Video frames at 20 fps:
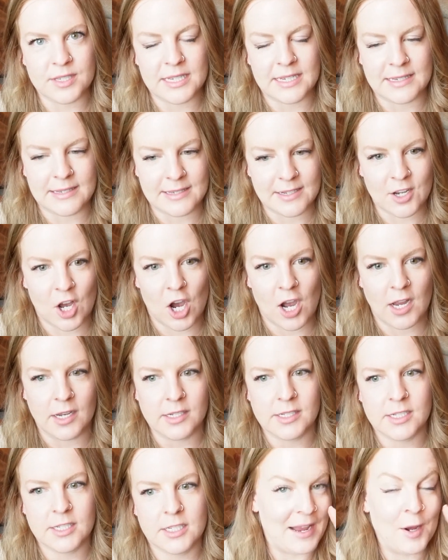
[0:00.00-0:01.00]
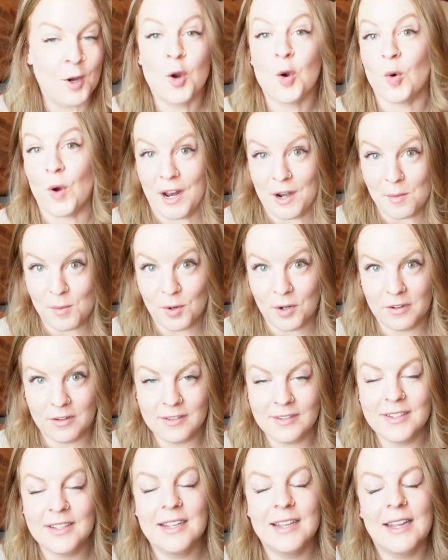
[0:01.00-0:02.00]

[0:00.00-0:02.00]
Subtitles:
is not incredible,